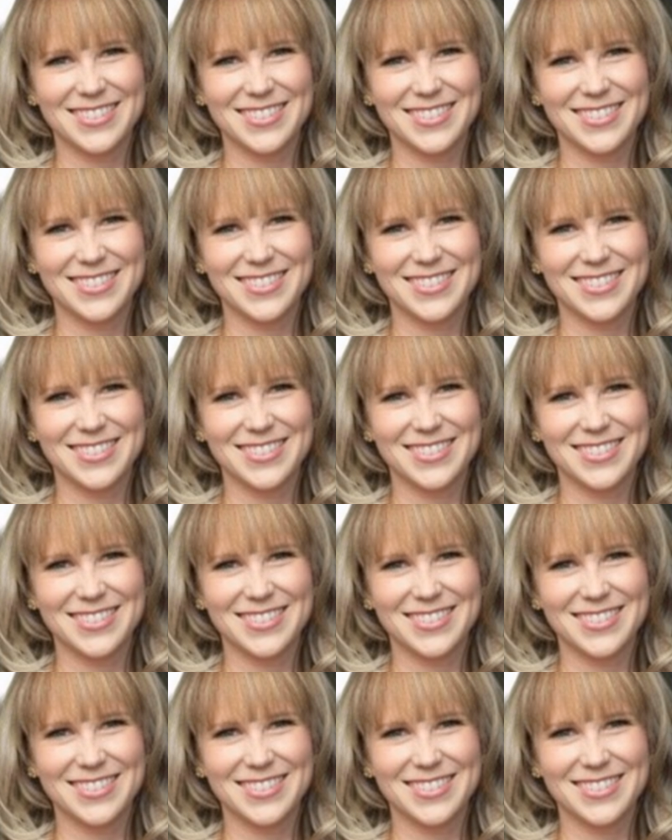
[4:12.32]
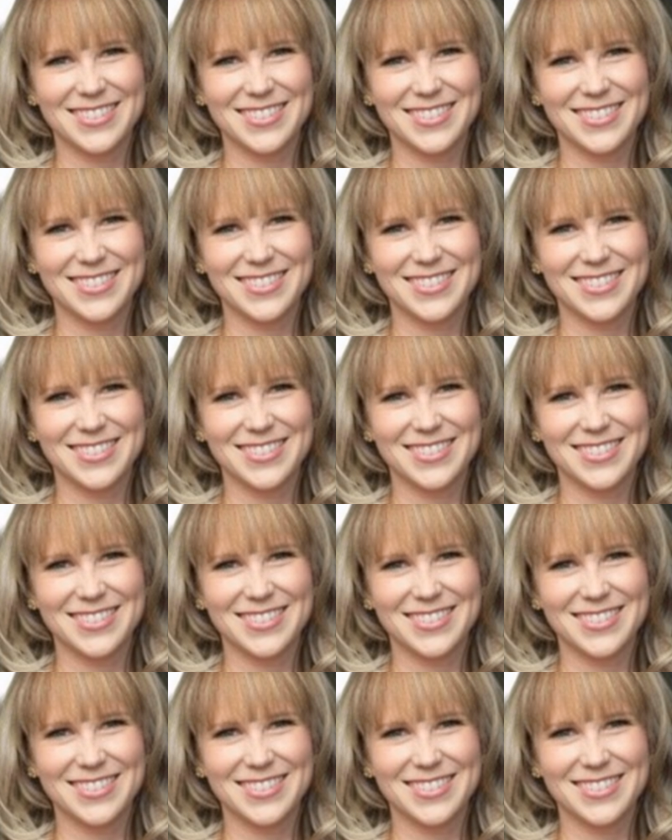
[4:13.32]

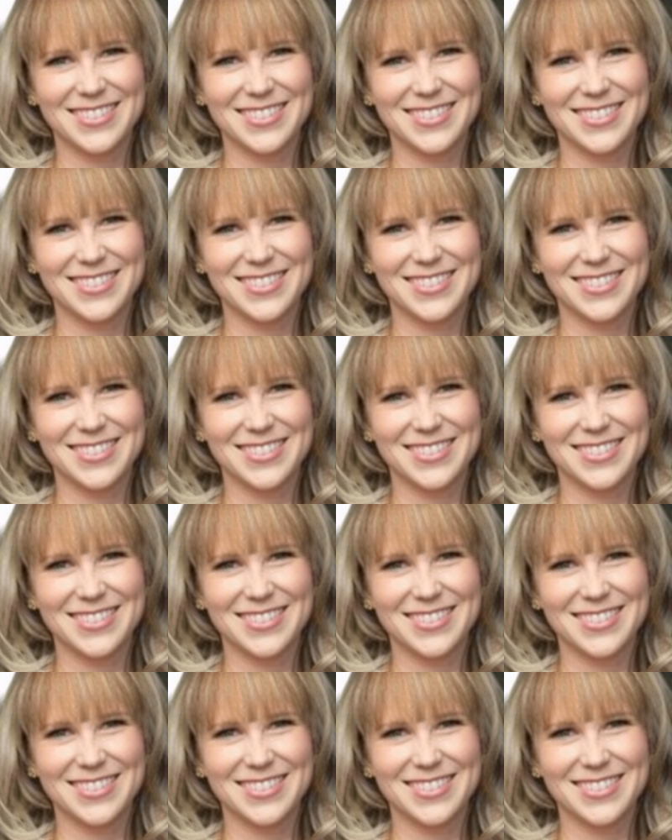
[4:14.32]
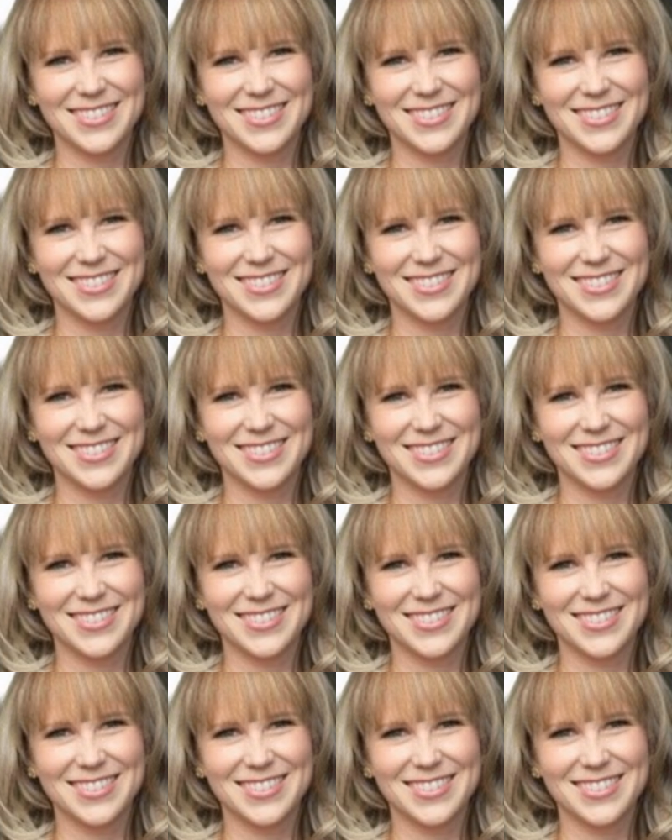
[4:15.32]

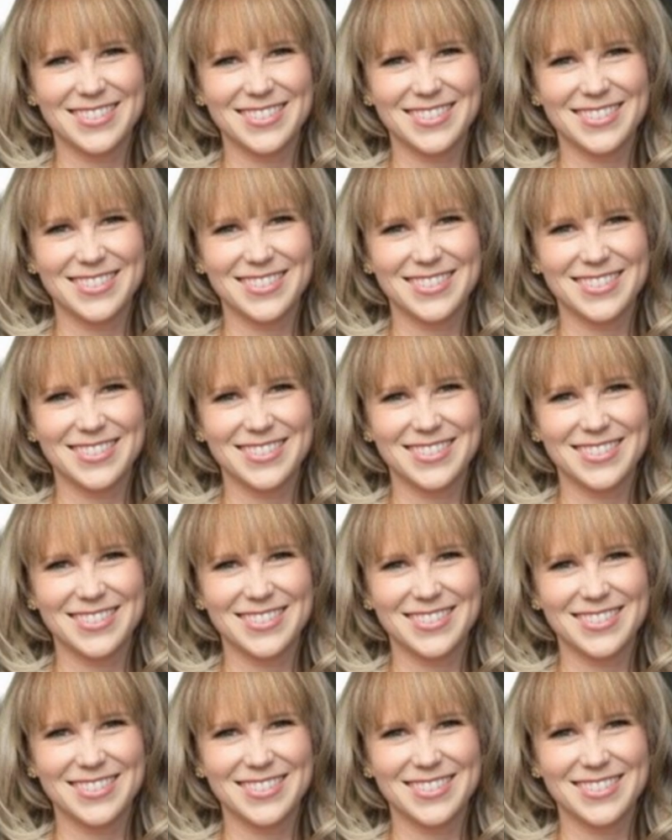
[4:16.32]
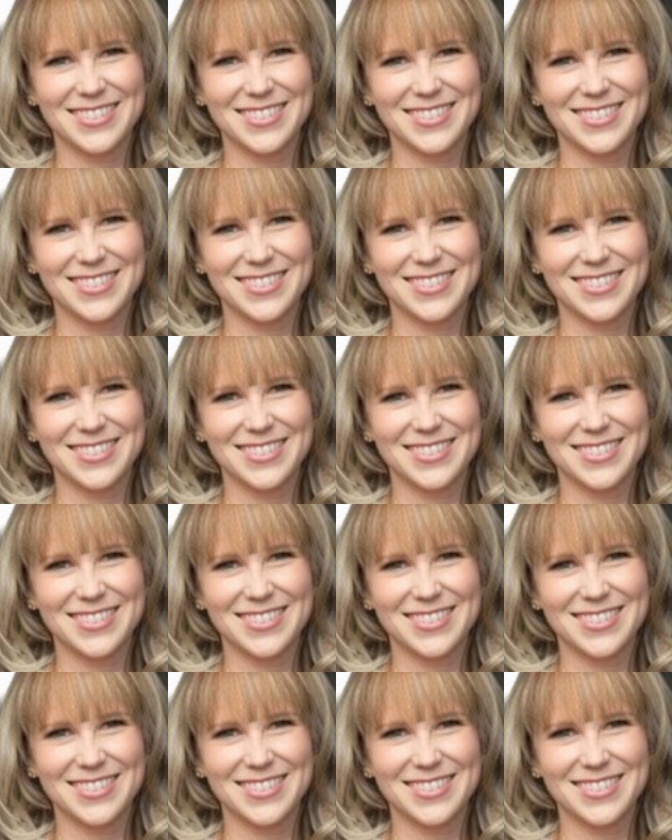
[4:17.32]
(no lip movement)